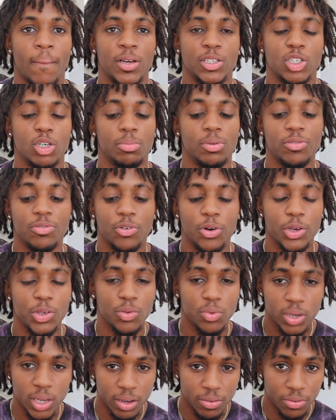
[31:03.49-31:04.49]
So before
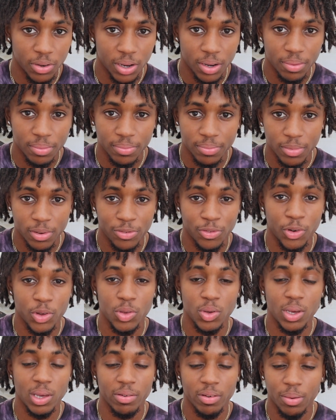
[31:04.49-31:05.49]
you give up
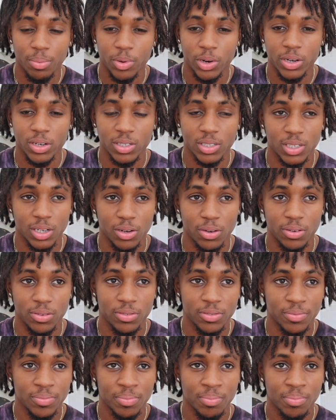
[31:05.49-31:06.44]
on yourself,